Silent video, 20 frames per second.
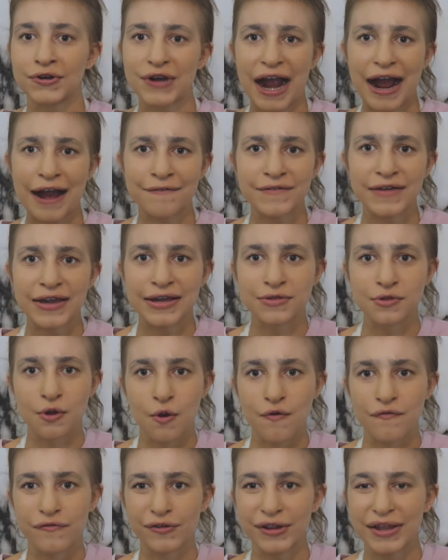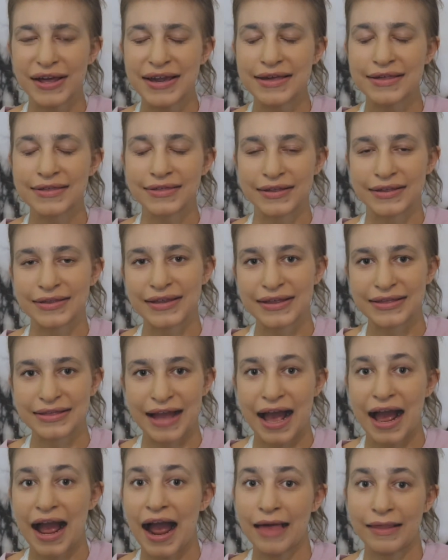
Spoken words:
graphics, overlays, things like that.